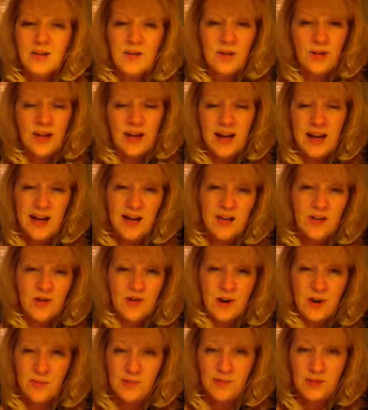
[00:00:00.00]
don't hang on to
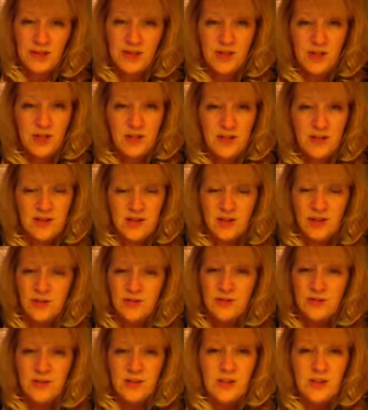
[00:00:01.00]
drama like chicks do.